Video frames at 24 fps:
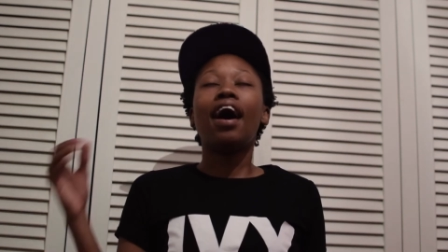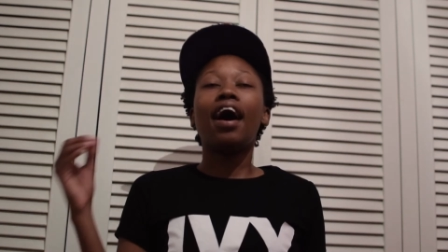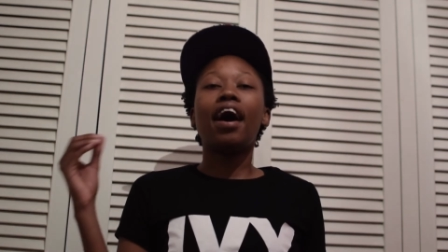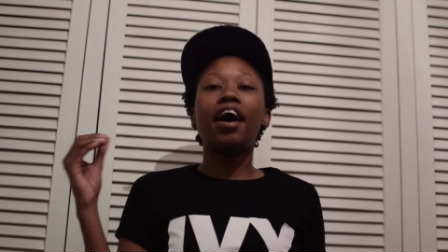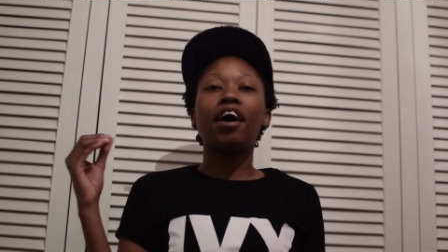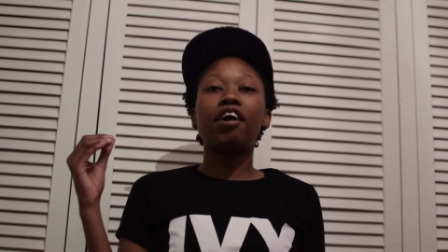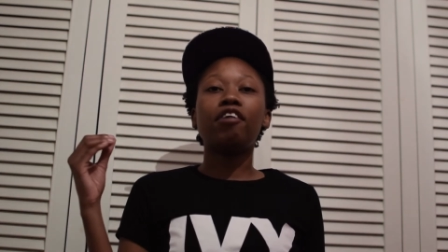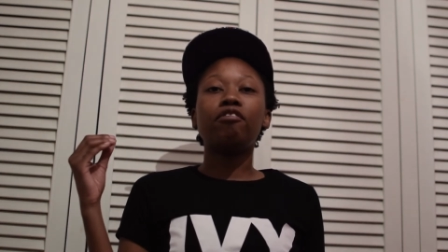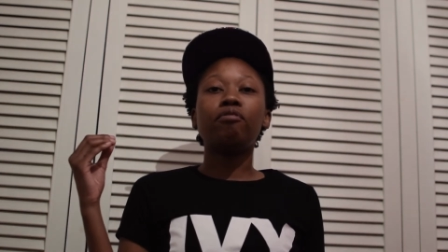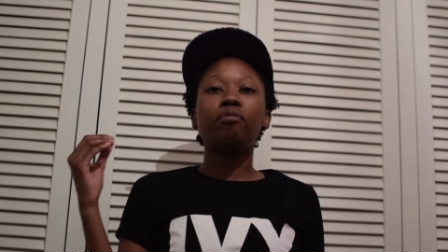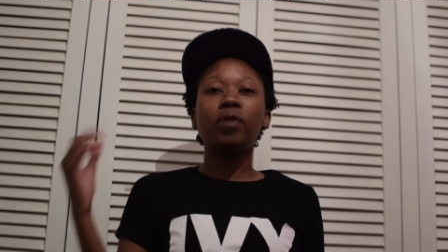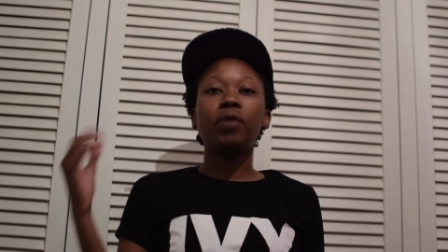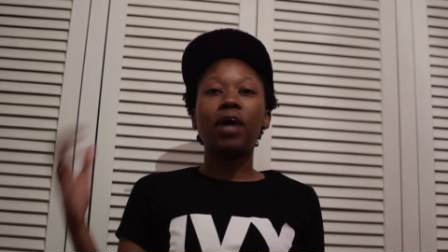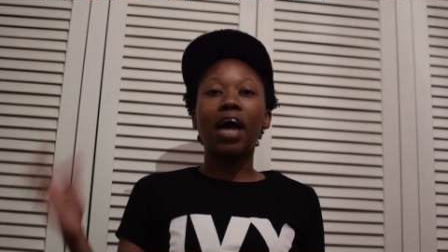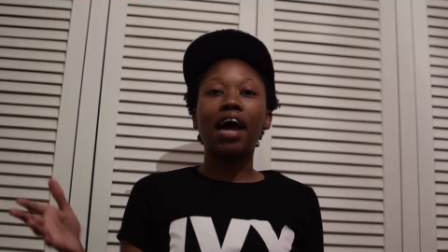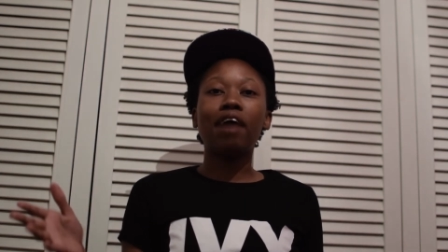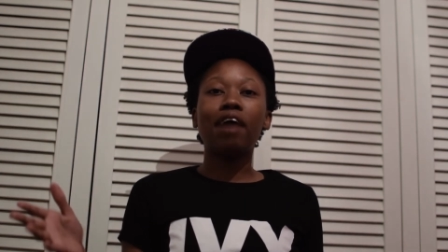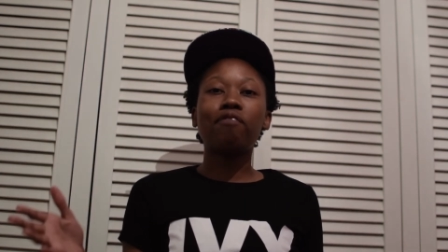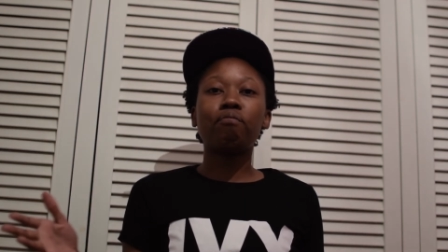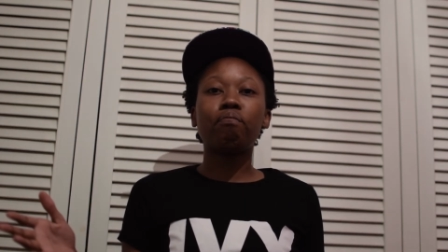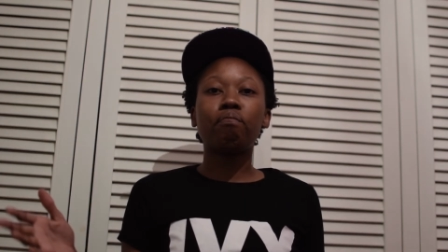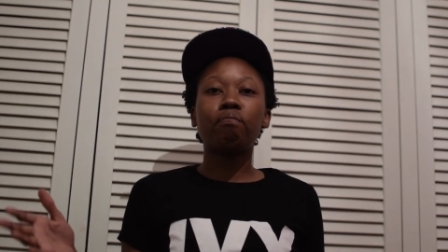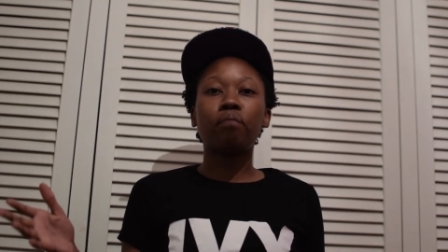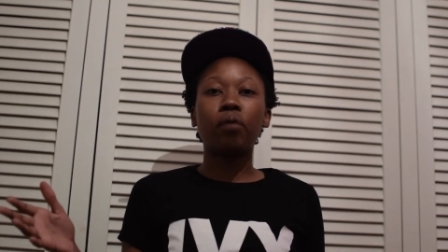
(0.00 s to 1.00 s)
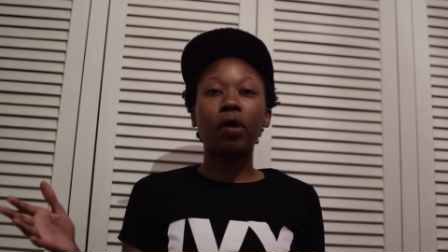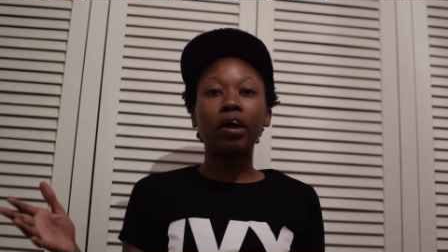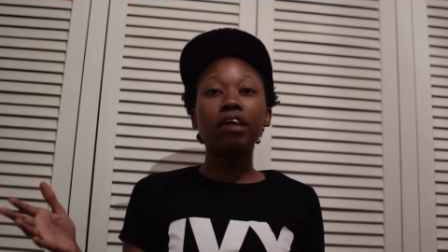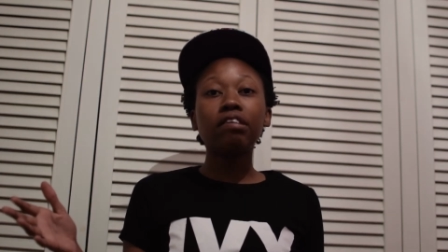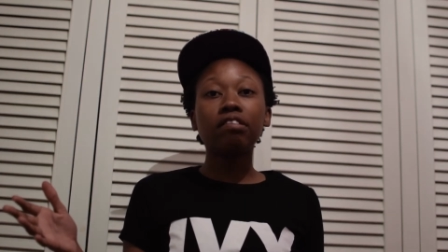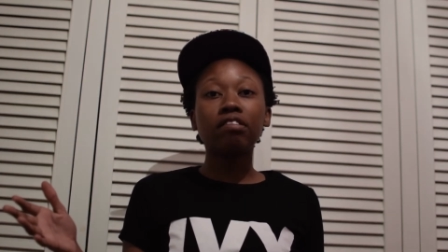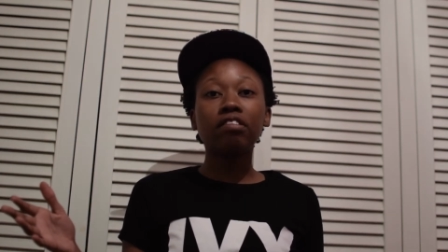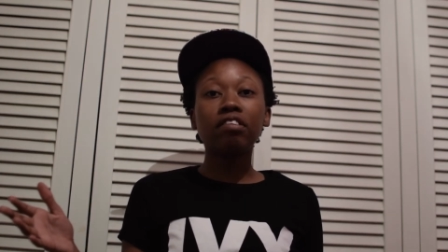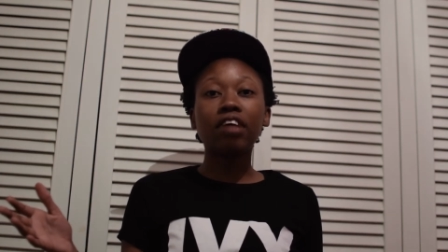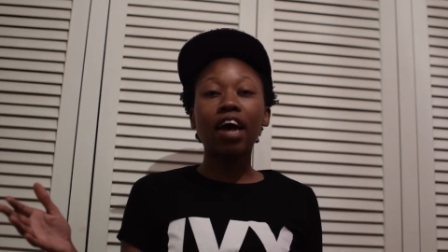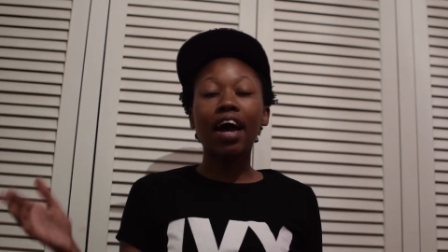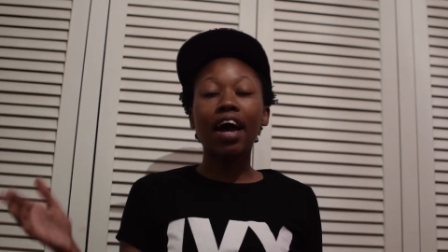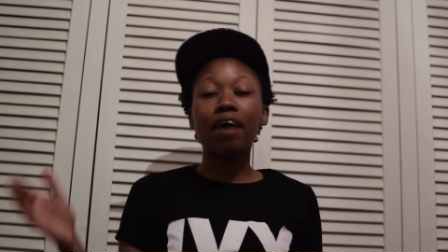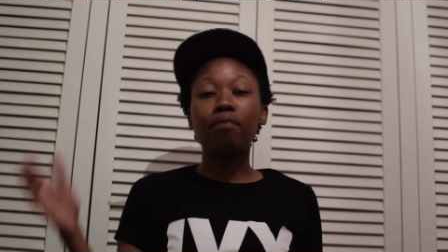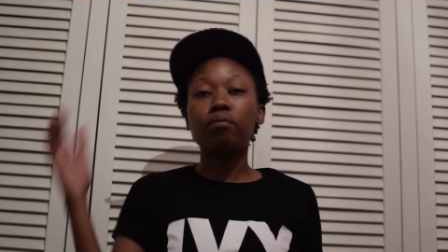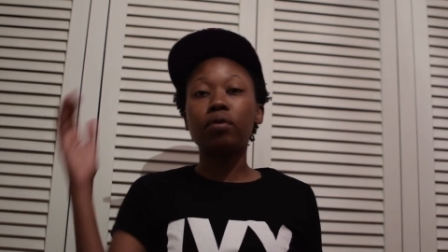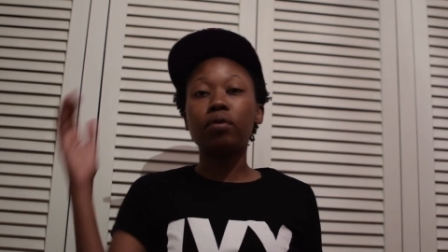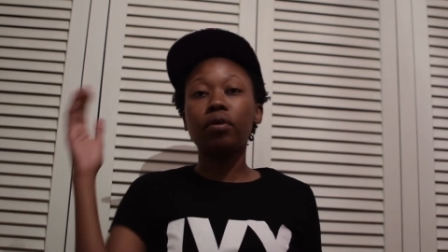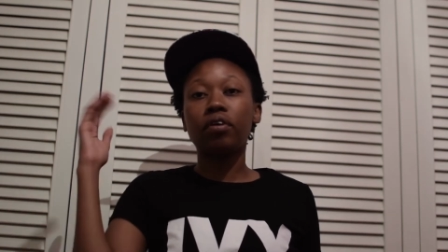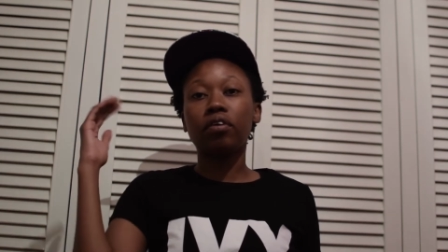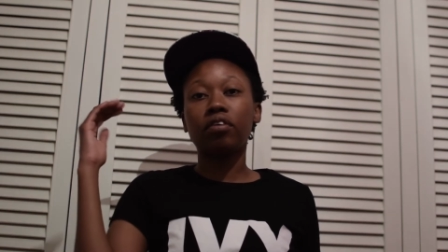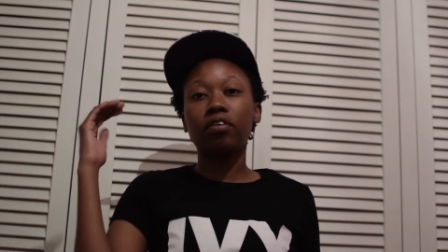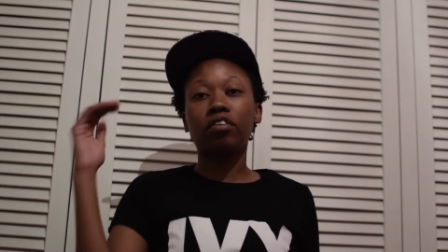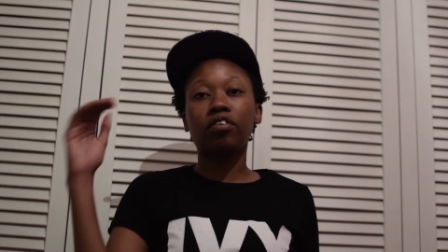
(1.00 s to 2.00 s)
um, we had brunch at
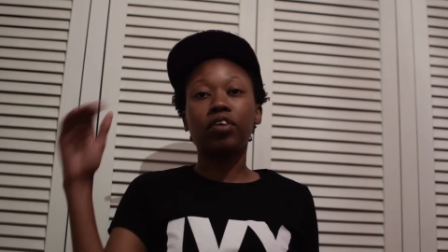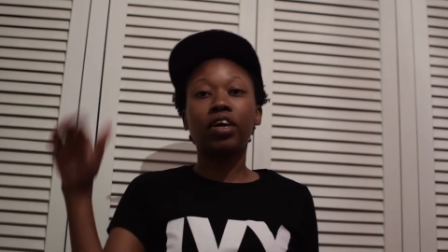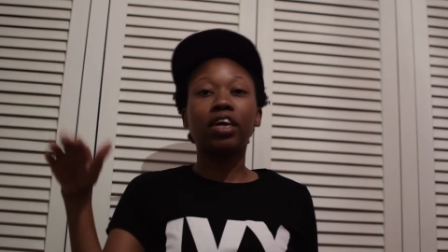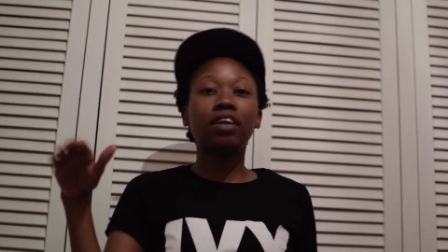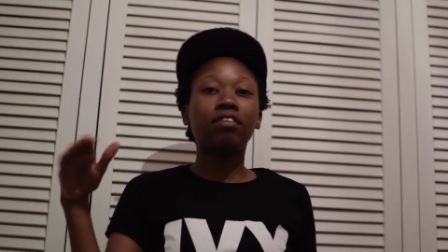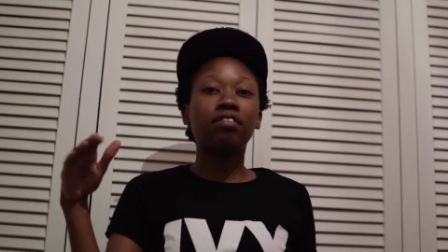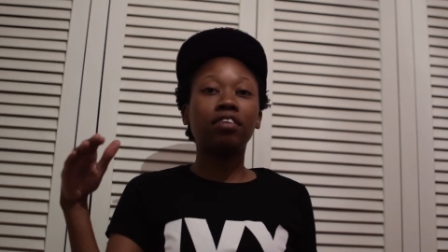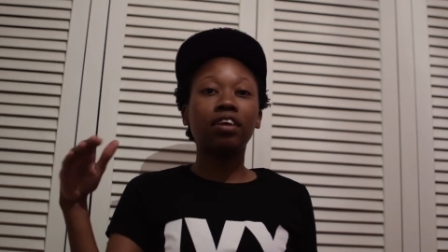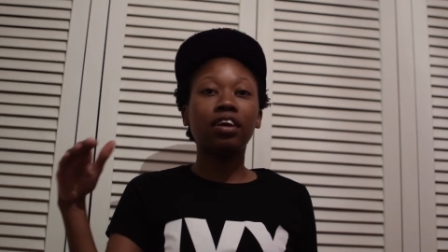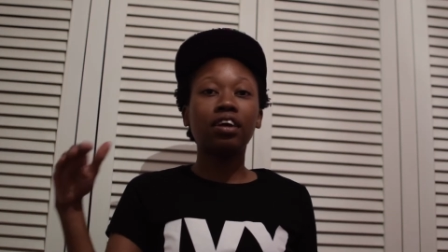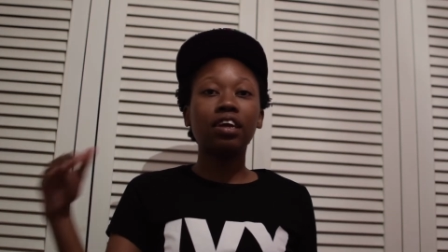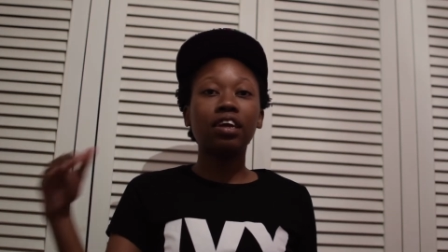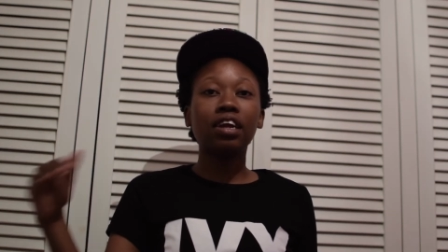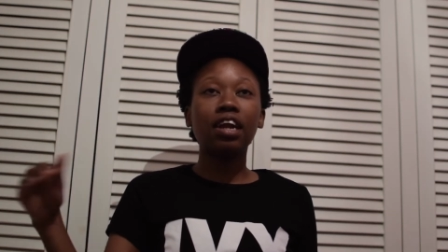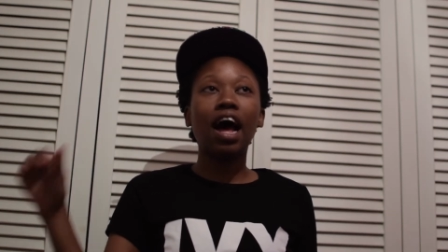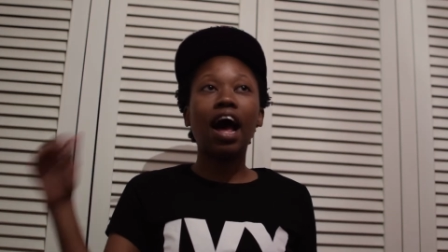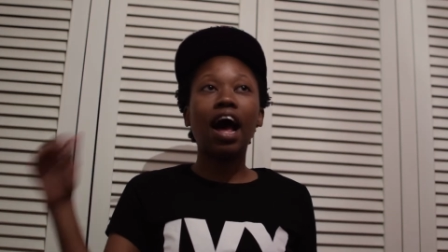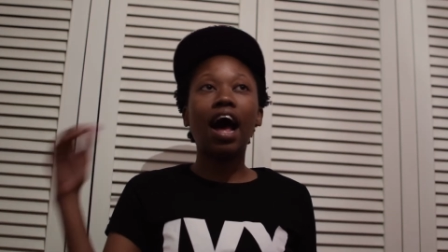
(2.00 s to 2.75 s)
muriel's kitchen